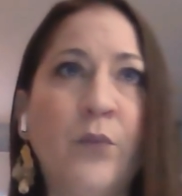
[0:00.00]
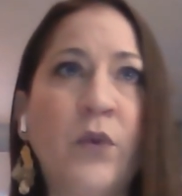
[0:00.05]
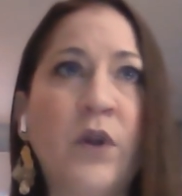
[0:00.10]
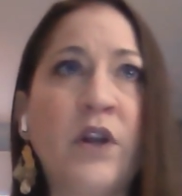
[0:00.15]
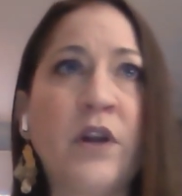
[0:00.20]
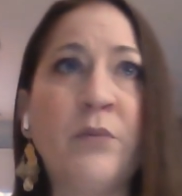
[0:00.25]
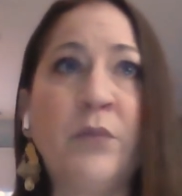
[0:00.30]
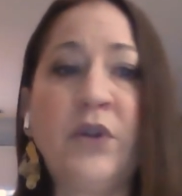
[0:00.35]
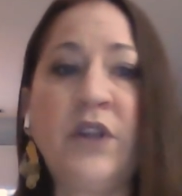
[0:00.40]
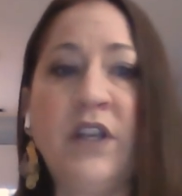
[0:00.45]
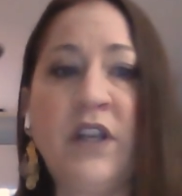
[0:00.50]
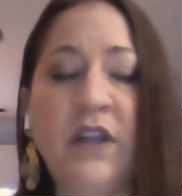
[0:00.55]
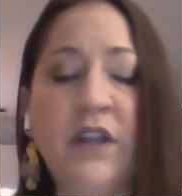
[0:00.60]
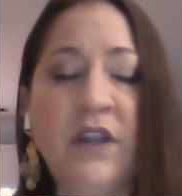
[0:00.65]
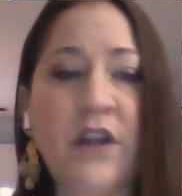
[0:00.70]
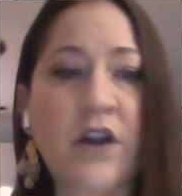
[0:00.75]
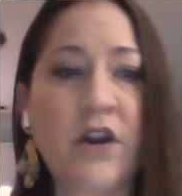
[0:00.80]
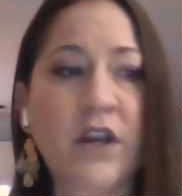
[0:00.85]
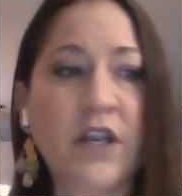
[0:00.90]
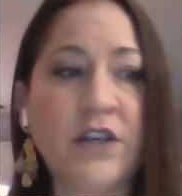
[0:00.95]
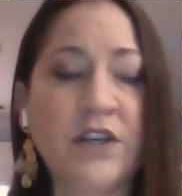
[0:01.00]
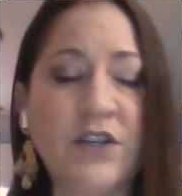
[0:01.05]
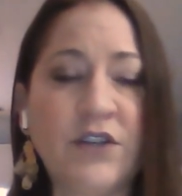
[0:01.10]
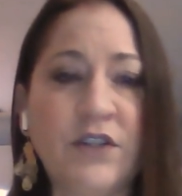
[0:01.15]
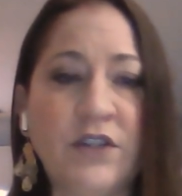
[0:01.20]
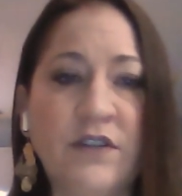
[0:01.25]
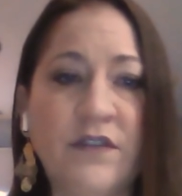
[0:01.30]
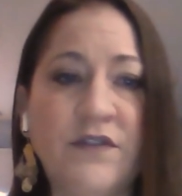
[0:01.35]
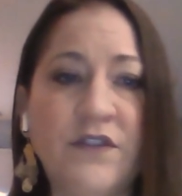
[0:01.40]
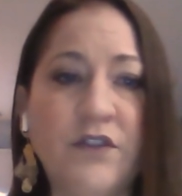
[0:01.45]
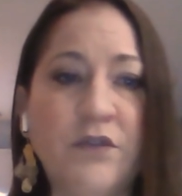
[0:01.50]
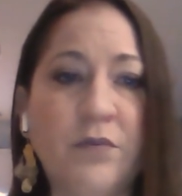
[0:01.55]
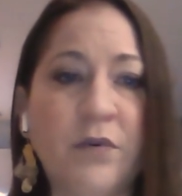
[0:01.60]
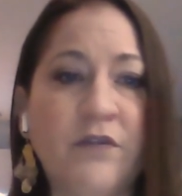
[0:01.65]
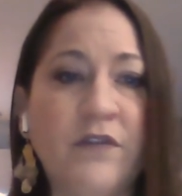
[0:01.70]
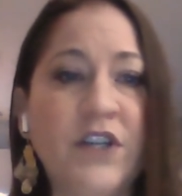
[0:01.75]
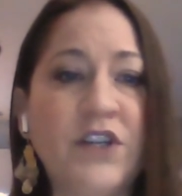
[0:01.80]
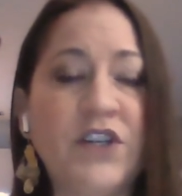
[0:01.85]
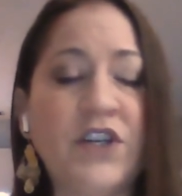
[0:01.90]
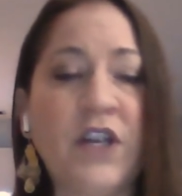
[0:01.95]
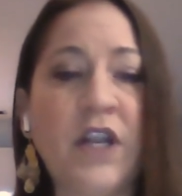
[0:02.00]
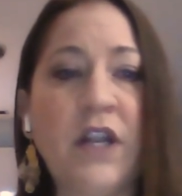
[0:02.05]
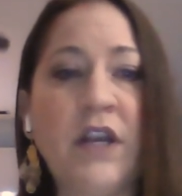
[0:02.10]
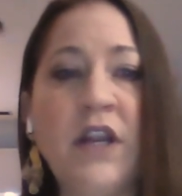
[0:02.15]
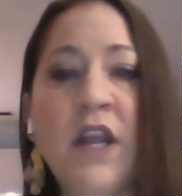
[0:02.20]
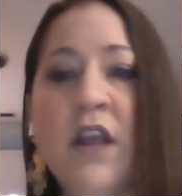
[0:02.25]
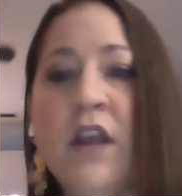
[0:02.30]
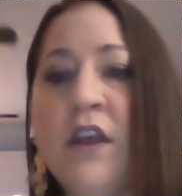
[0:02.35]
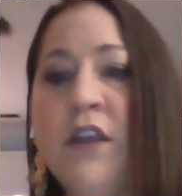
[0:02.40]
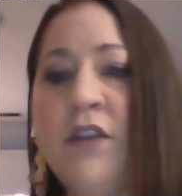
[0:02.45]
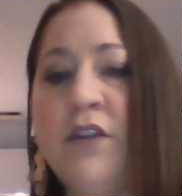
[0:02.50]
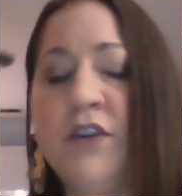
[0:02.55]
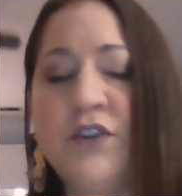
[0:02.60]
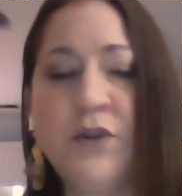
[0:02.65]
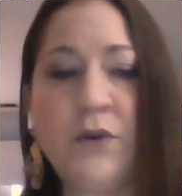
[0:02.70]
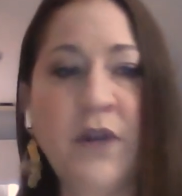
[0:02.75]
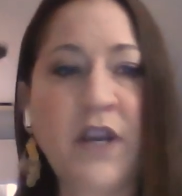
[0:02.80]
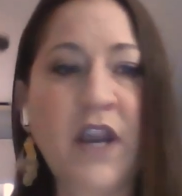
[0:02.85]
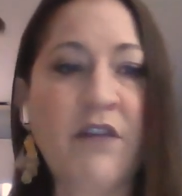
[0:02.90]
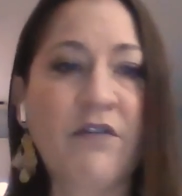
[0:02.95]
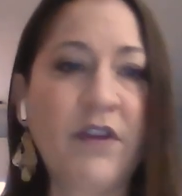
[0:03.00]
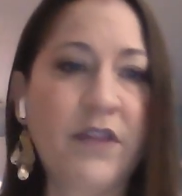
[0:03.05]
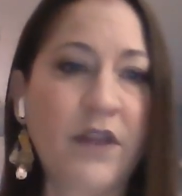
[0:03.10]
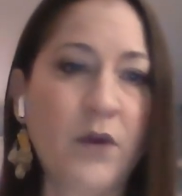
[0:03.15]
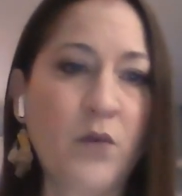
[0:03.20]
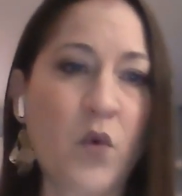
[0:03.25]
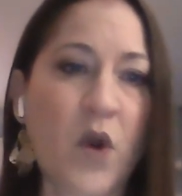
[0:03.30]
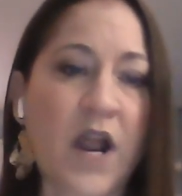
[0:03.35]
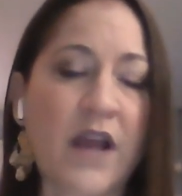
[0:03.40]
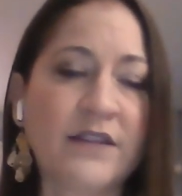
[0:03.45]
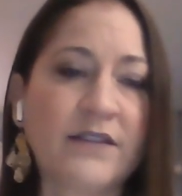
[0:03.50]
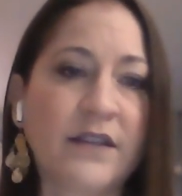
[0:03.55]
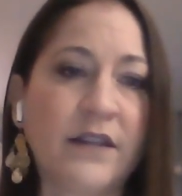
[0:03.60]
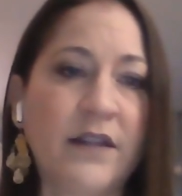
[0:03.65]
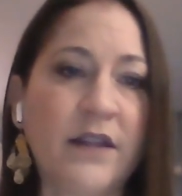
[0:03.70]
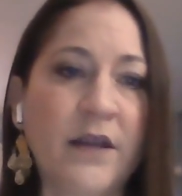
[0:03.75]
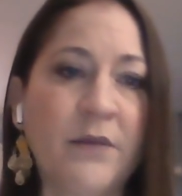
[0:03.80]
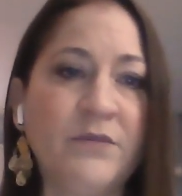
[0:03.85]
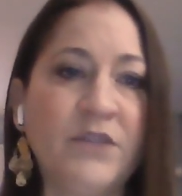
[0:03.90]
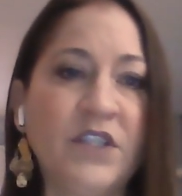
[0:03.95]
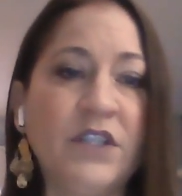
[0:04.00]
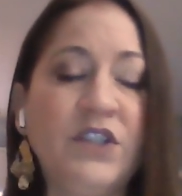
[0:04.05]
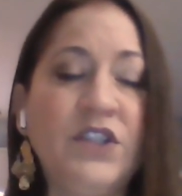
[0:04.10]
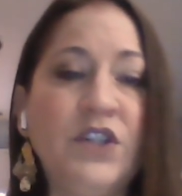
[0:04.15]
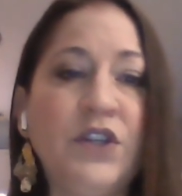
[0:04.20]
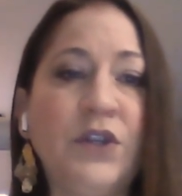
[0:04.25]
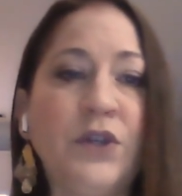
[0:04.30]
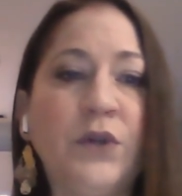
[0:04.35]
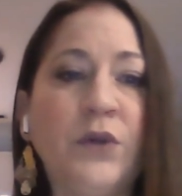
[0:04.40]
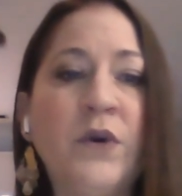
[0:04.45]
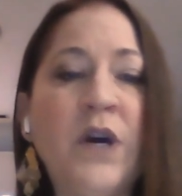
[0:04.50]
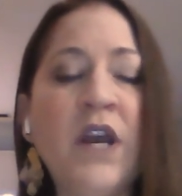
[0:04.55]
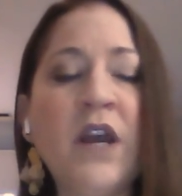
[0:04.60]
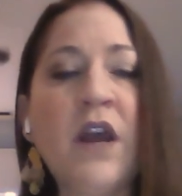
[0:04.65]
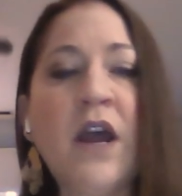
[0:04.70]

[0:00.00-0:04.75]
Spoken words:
completing their conditions of supervision, they're doing everything we're asking them to do,